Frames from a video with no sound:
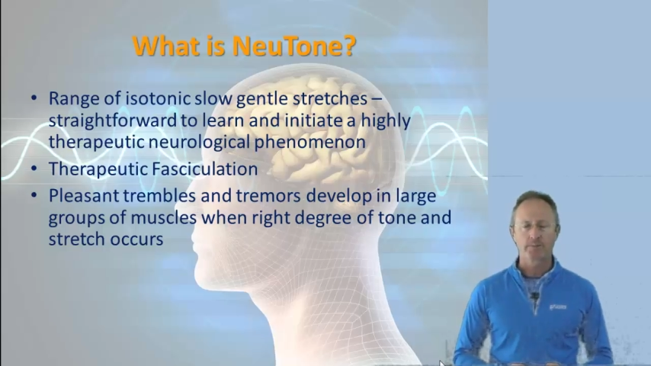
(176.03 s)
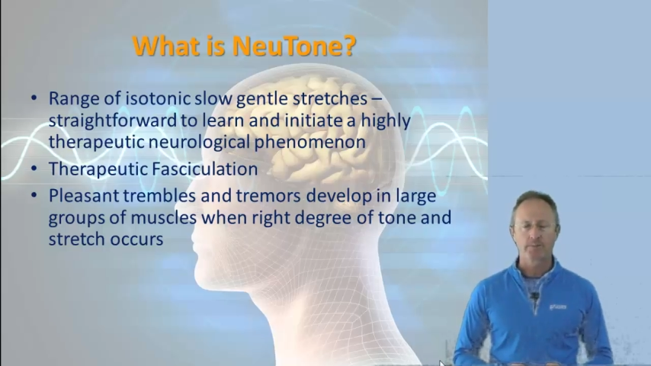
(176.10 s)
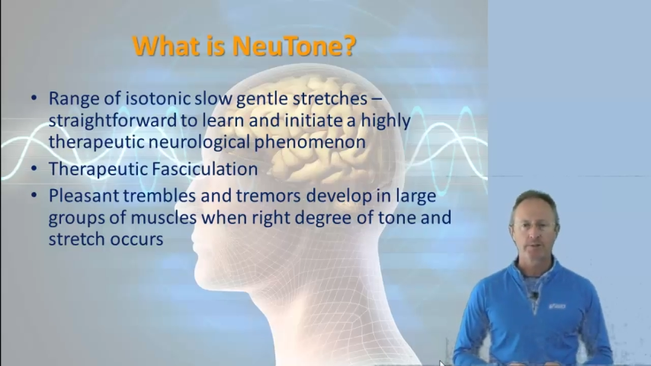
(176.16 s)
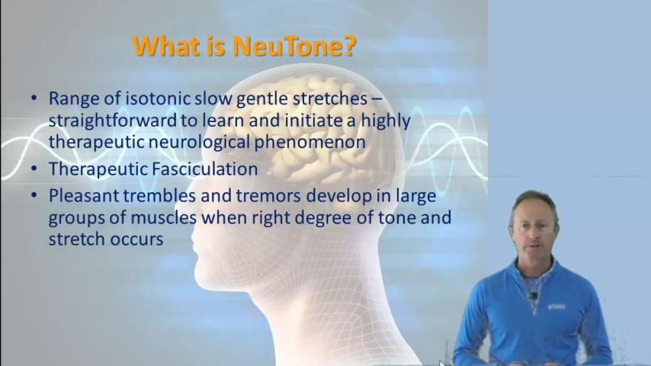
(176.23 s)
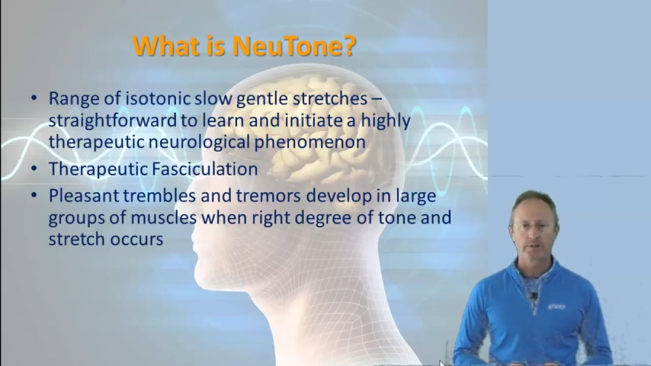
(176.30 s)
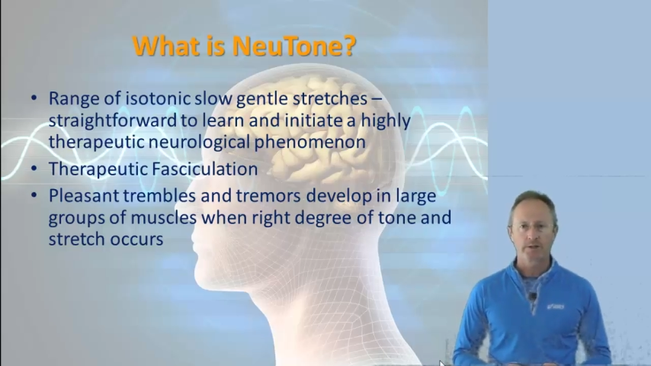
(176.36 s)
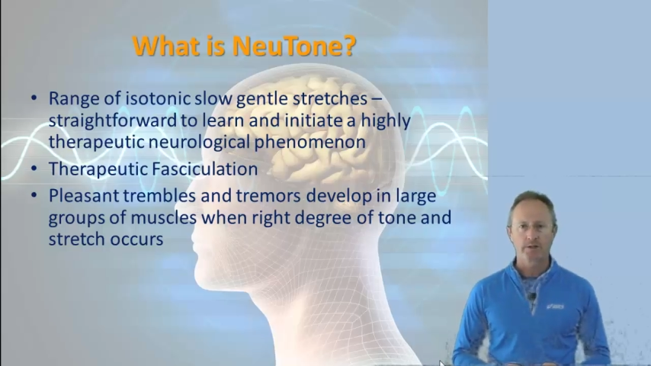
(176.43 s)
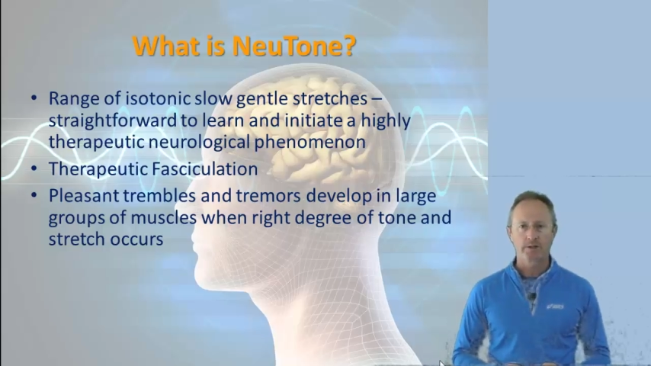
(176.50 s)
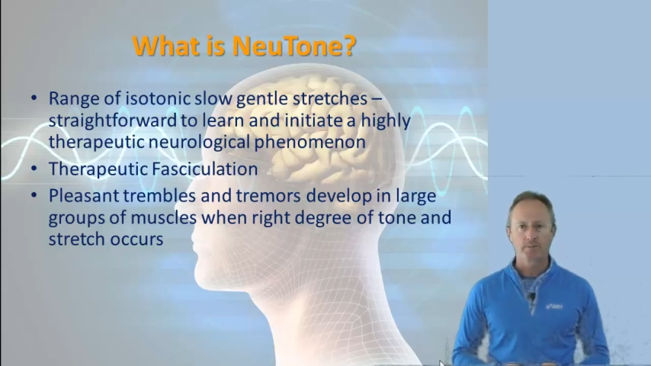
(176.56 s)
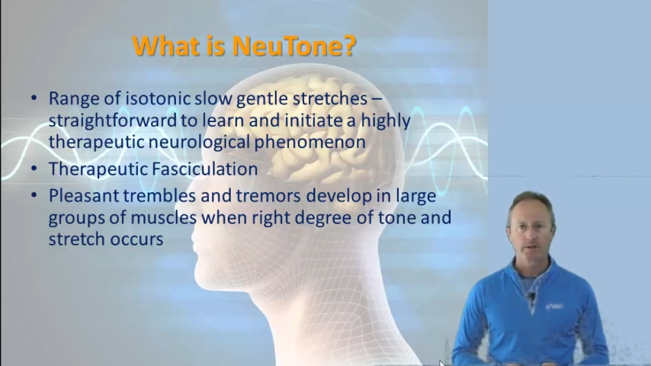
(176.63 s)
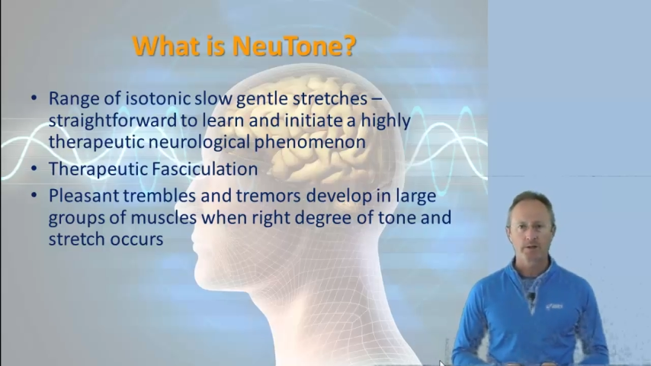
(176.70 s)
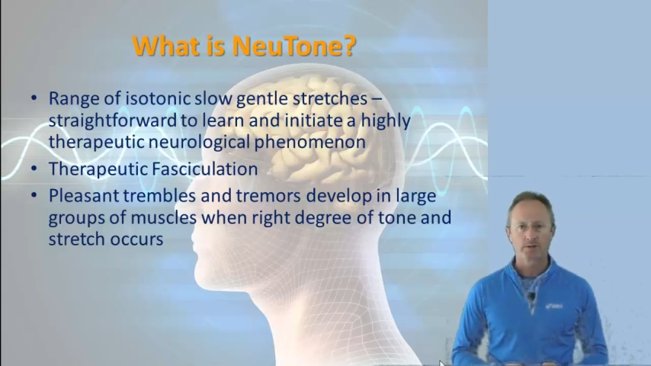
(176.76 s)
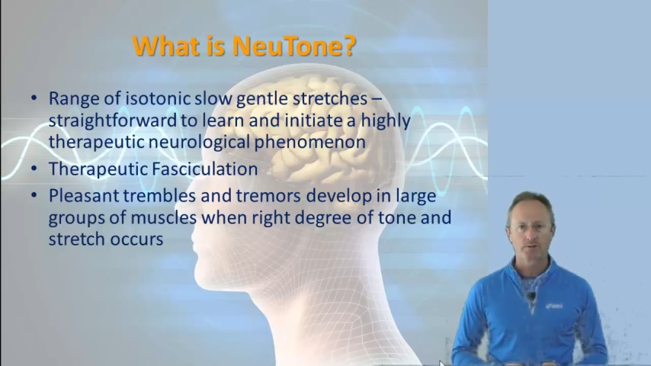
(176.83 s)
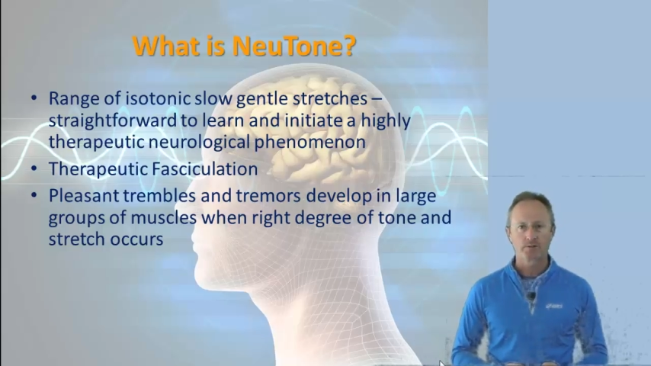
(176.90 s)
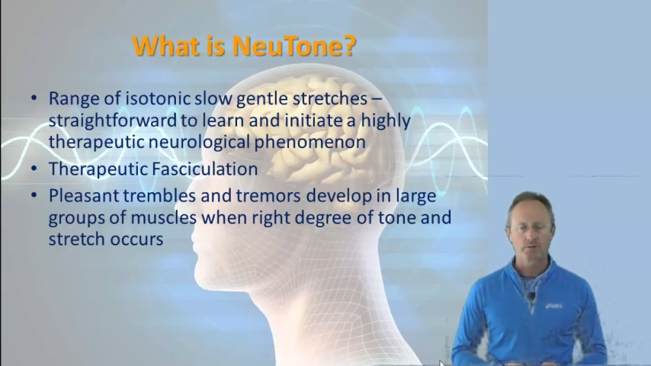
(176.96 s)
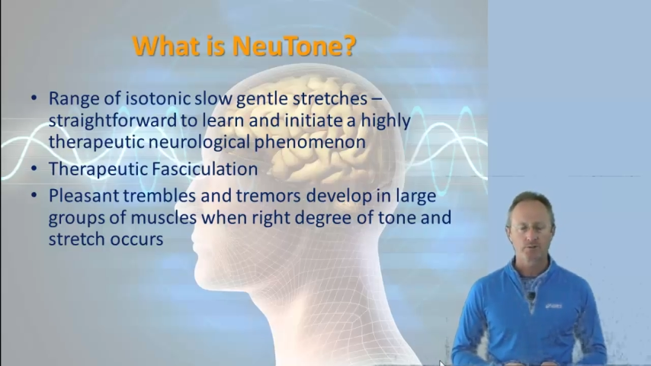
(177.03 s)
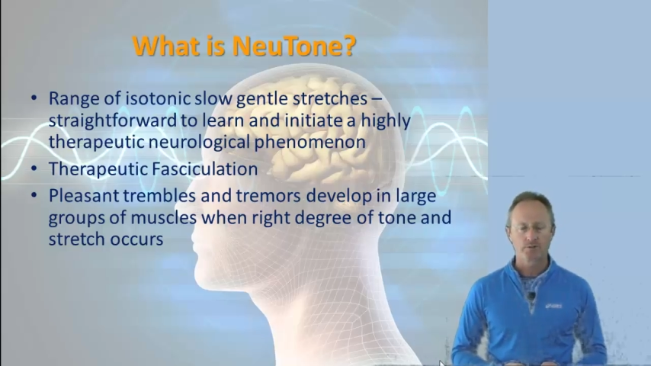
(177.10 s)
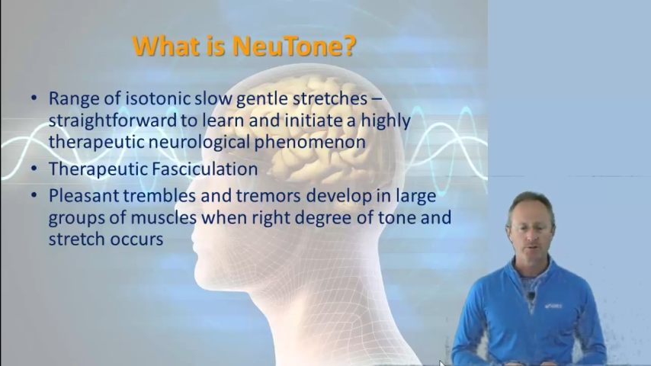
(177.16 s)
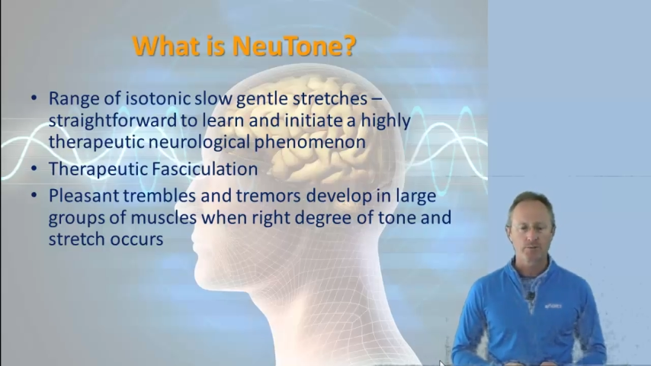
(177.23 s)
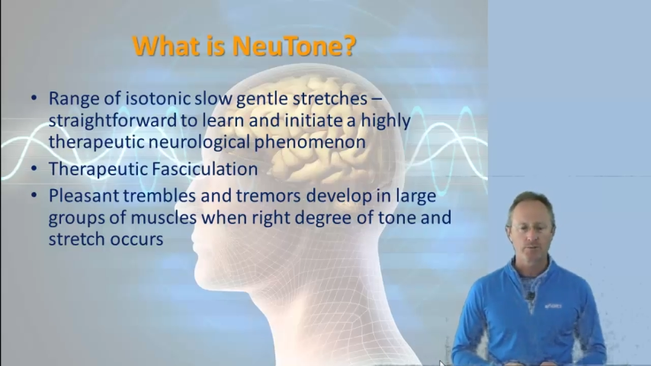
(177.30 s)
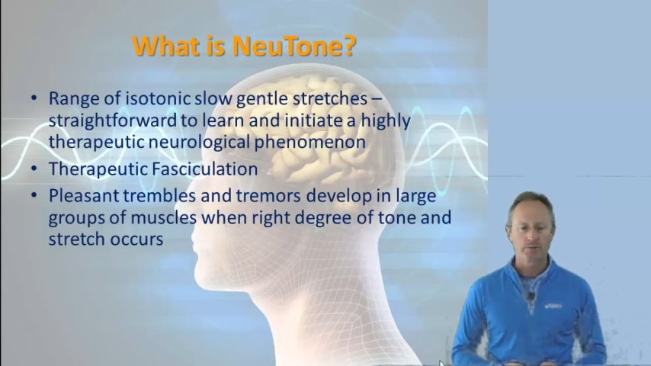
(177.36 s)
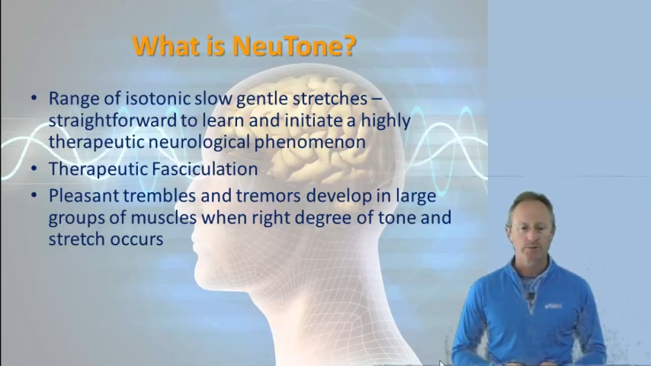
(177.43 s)
particular muscle
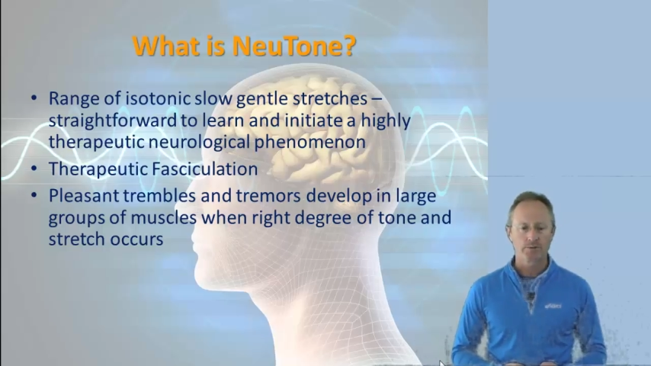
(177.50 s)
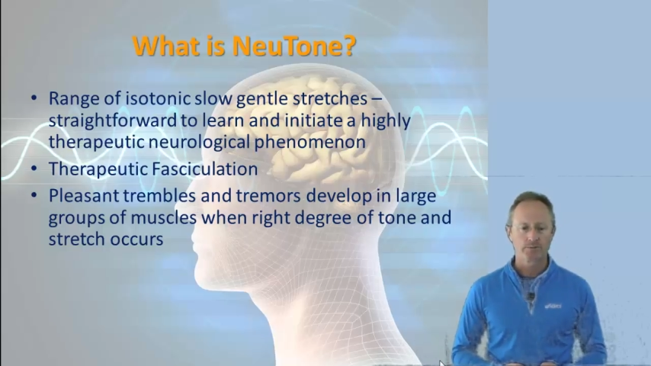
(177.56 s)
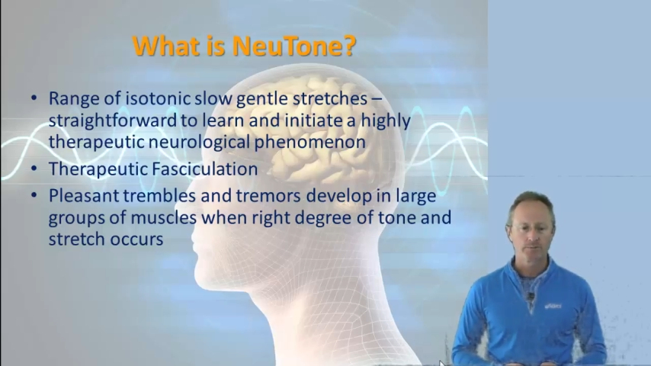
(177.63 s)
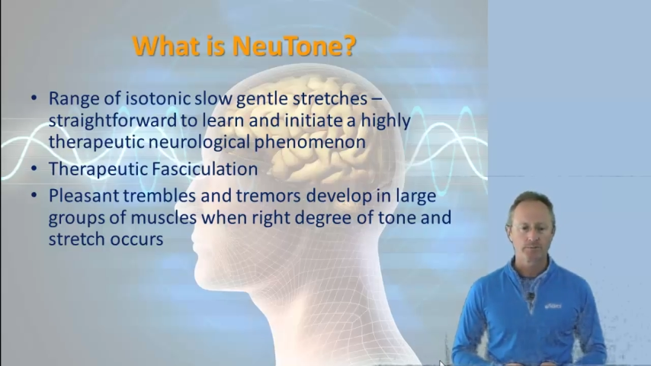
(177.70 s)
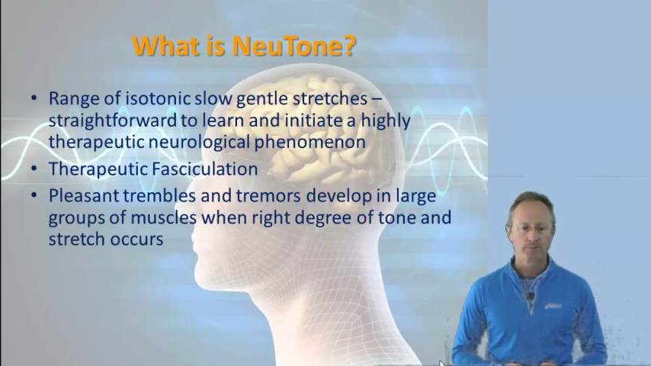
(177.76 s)
groups.